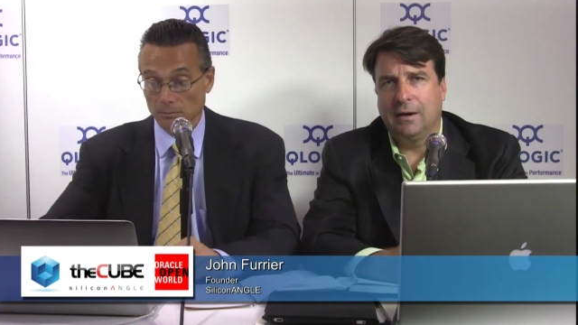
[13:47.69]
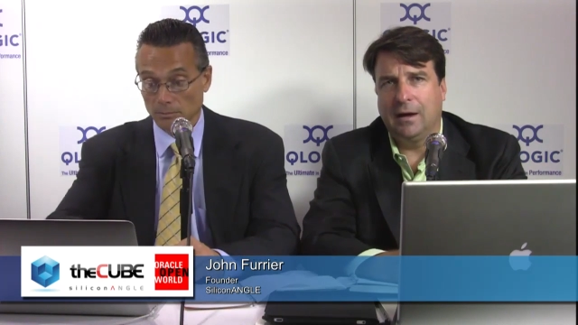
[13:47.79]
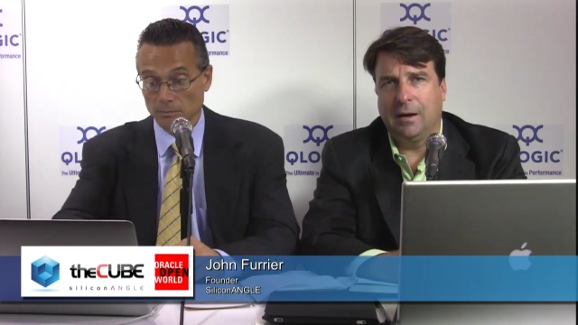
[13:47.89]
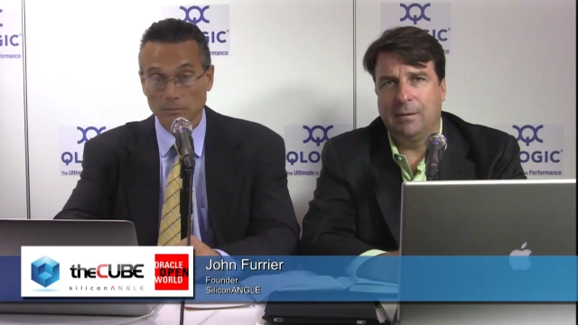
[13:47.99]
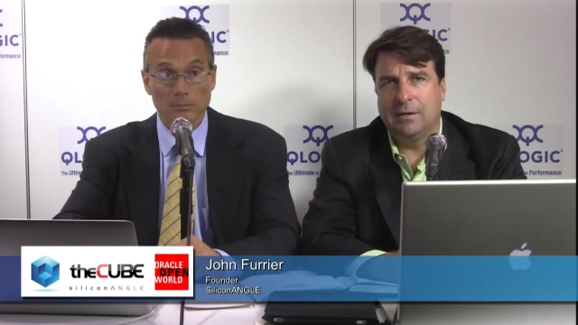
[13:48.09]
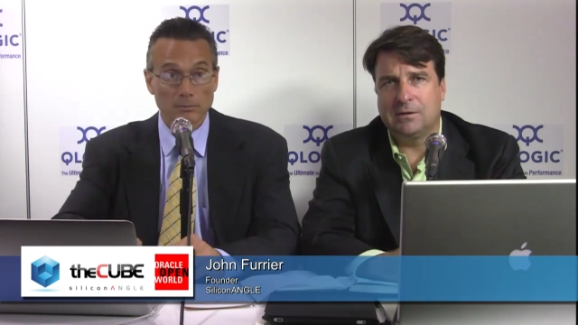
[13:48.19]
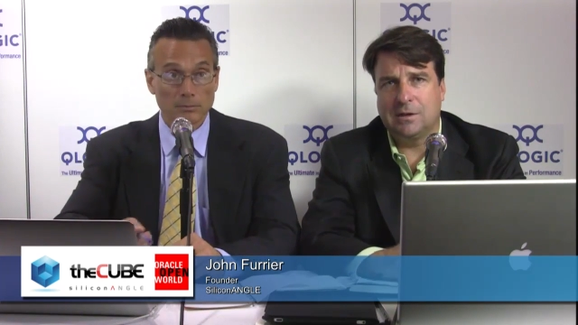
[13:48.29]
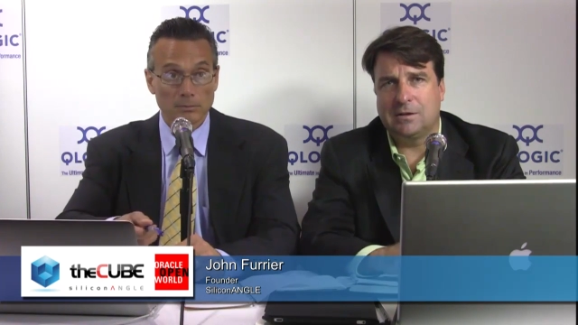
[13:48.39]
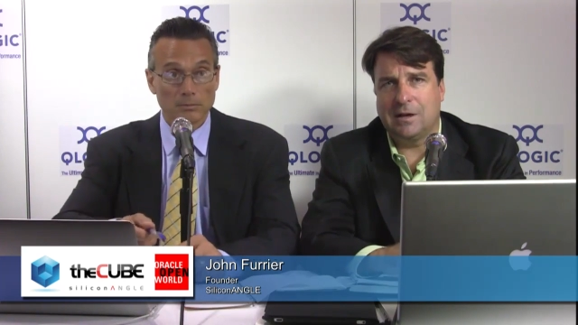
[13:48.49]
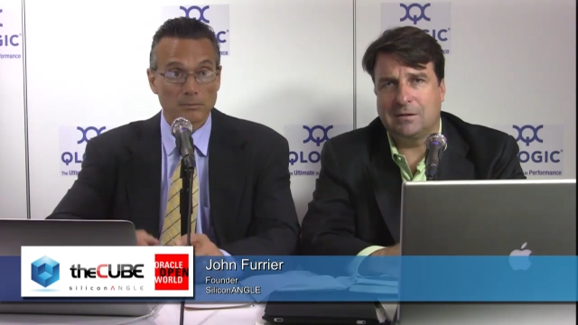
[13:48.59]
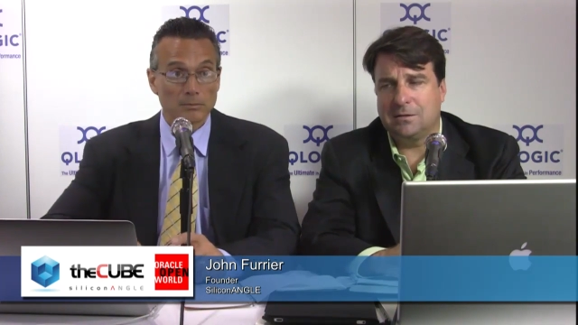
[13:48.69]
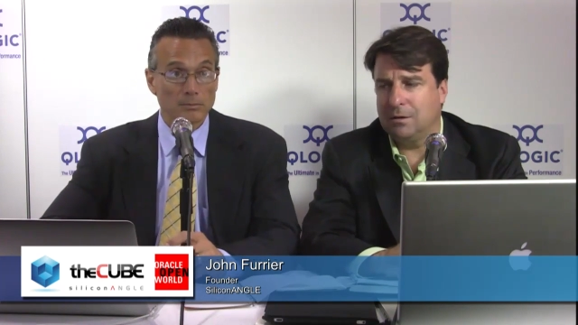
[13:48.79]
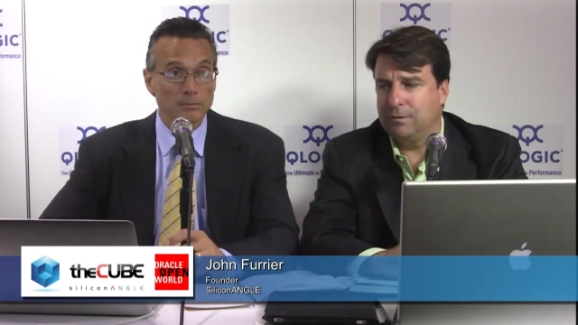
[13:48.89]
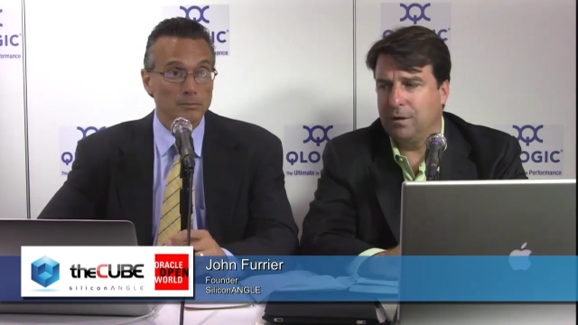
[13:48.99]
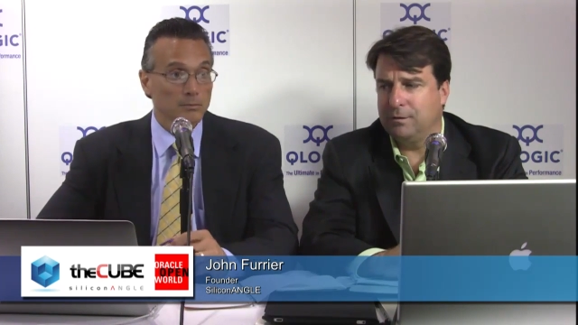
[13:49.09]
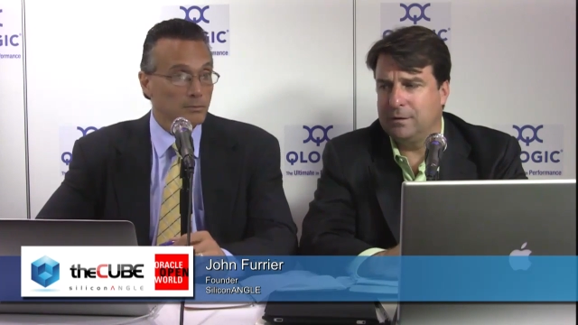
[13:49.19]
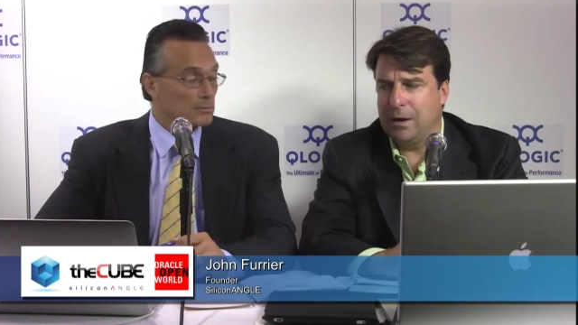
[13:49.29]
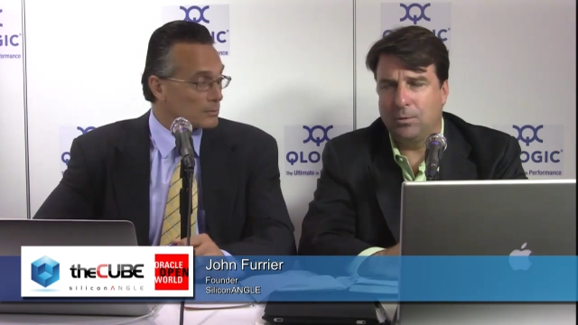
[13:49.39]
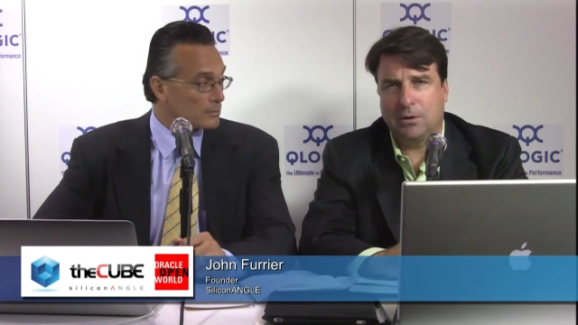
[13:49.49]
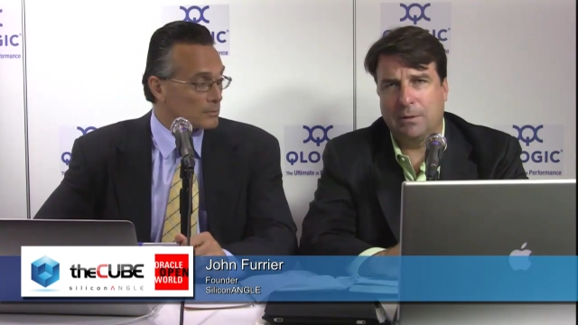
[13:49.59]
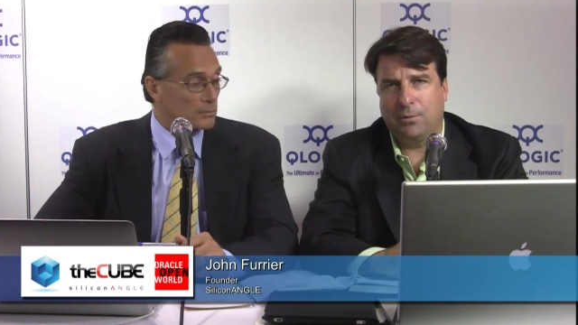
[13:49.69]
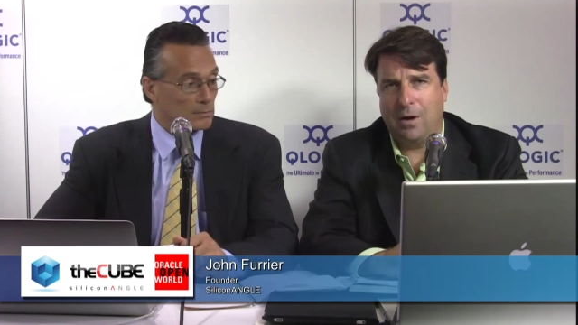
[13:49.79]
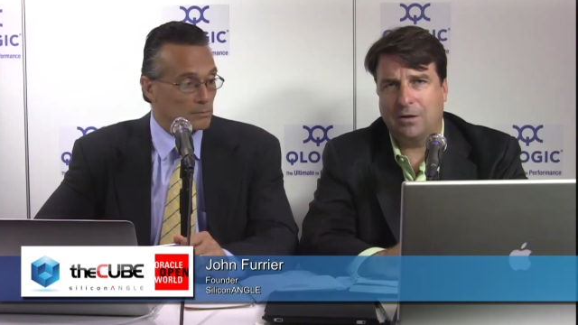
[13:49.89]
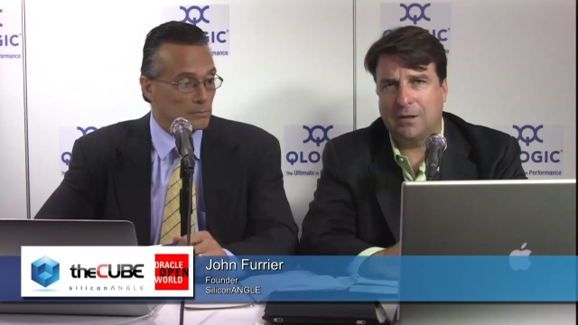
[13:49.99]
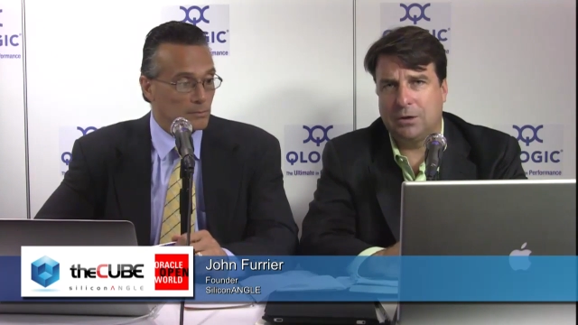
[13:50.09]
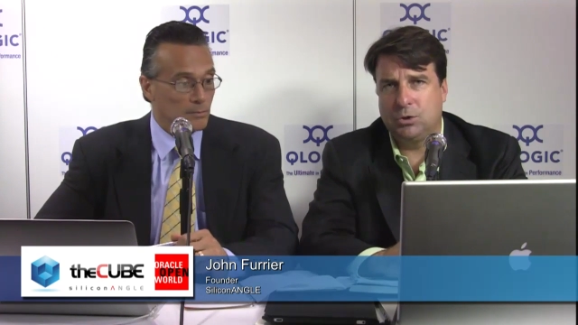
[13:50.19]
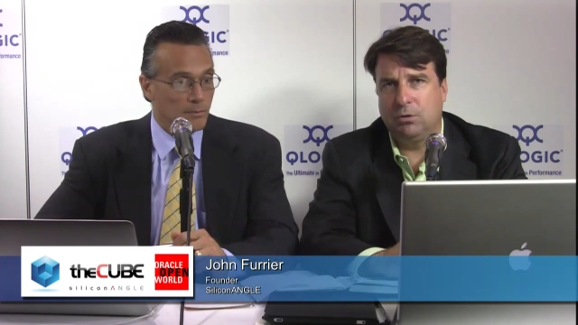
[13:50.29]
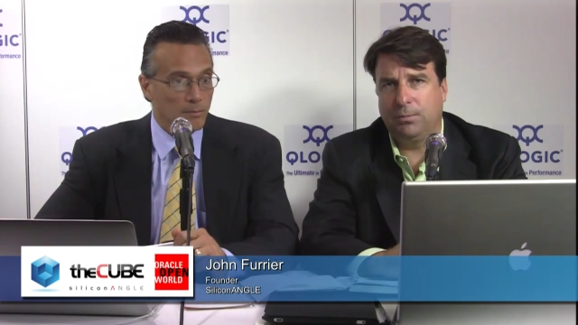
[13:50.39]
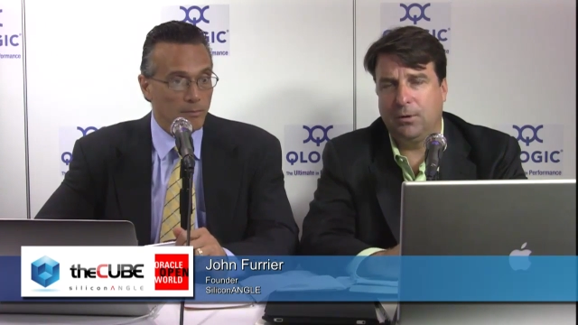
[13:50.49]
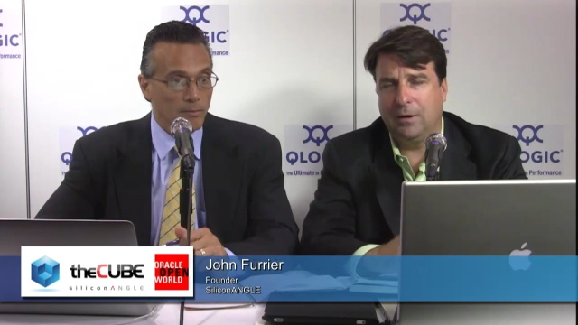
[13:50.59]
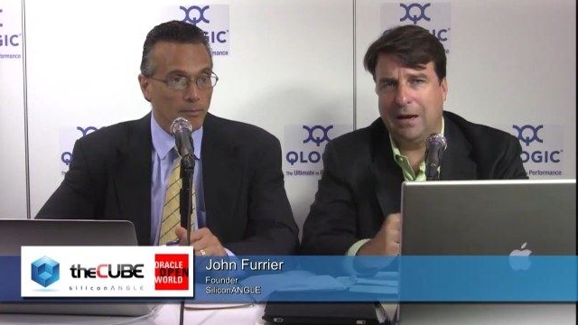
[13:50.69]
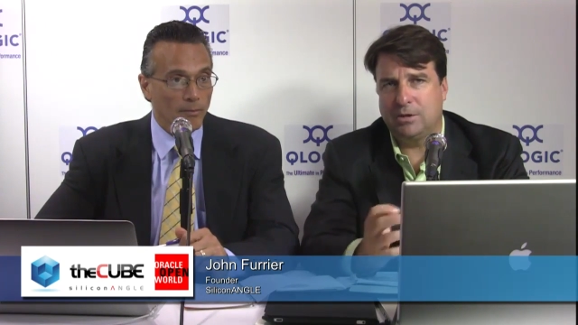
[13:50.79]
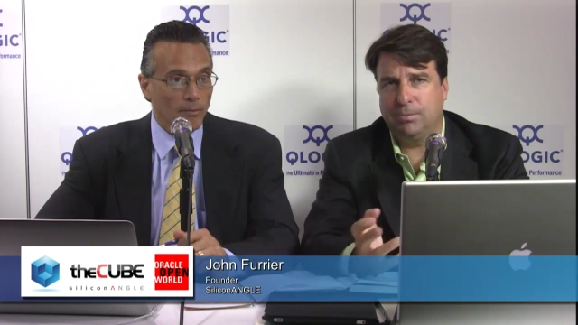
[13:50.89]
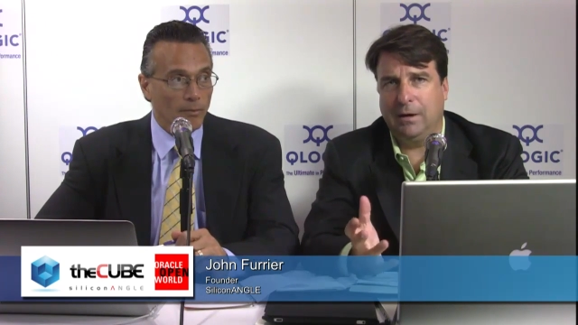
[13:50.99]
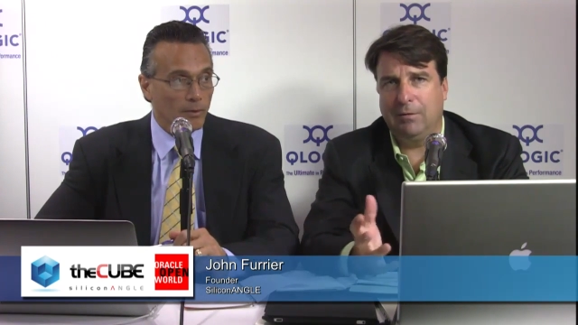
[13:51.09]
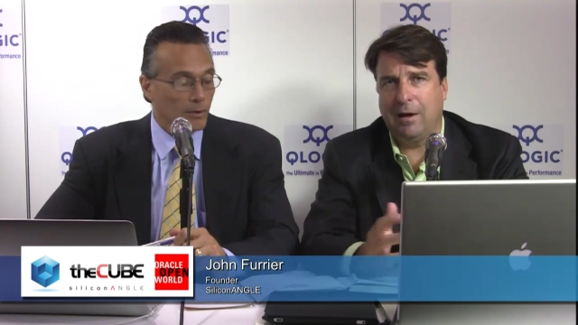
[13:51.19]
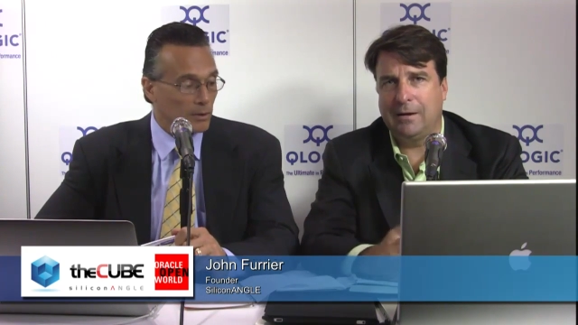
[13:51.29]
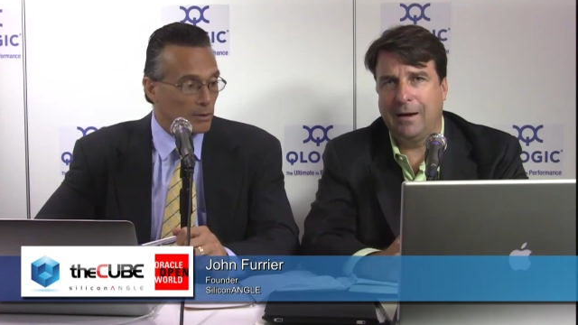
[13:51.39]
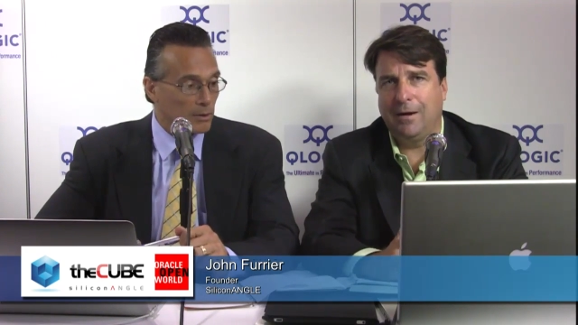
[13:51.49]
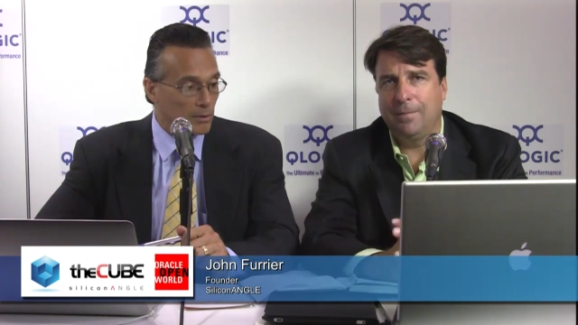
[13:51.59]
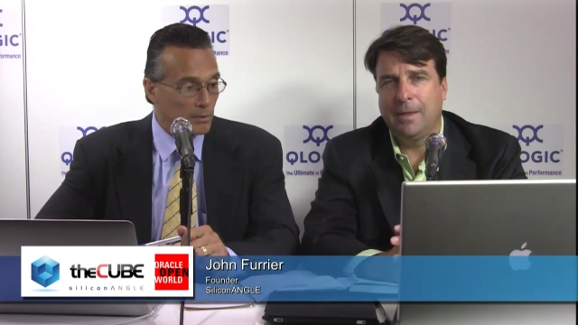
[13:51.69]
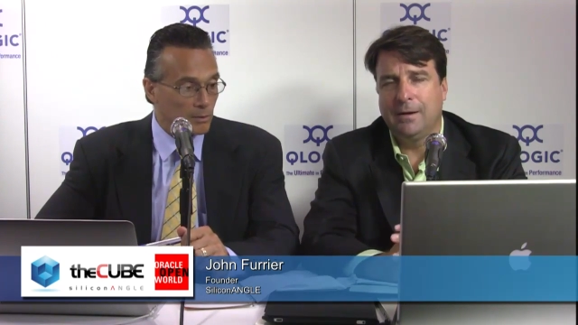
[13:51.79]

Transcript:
Speaker 1: um, and successes of, of, networking products like Juniper and HP right now